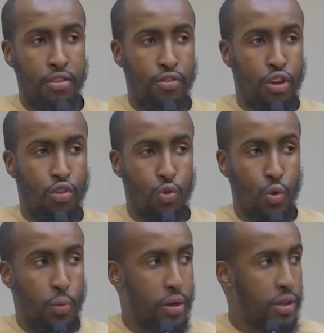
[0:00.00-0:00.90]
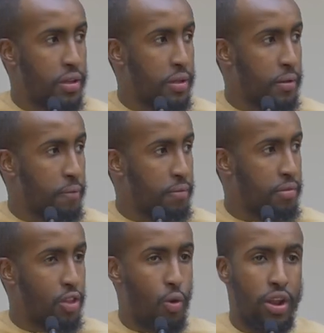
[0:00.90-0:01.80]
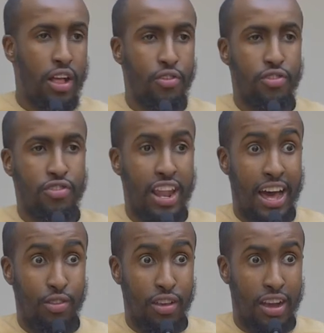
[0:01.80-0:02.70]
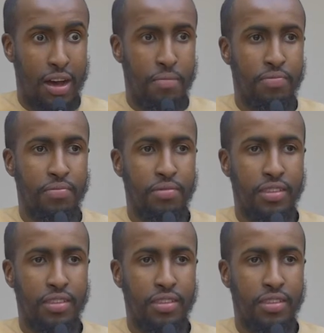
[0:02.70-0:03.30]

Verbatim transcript: of the group, no one else is allowed to come.